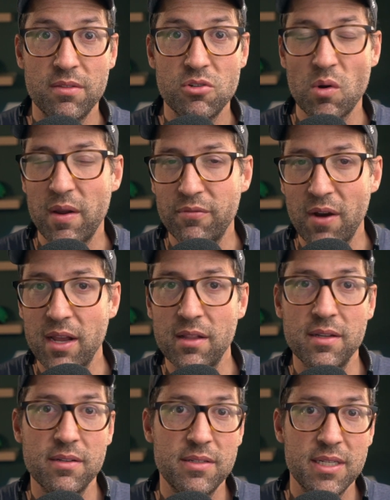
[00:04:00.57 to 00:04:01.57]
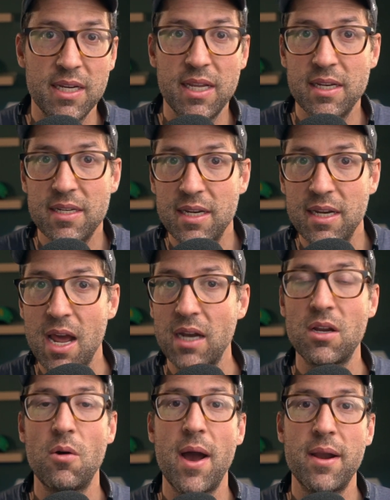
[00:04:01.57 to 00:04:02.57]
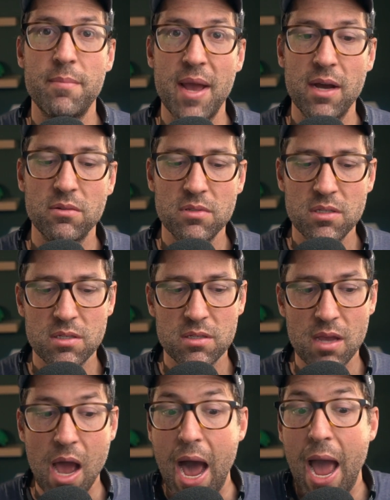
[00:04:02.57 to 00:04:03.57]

with Troy Franklin. Did he not go out of bounds?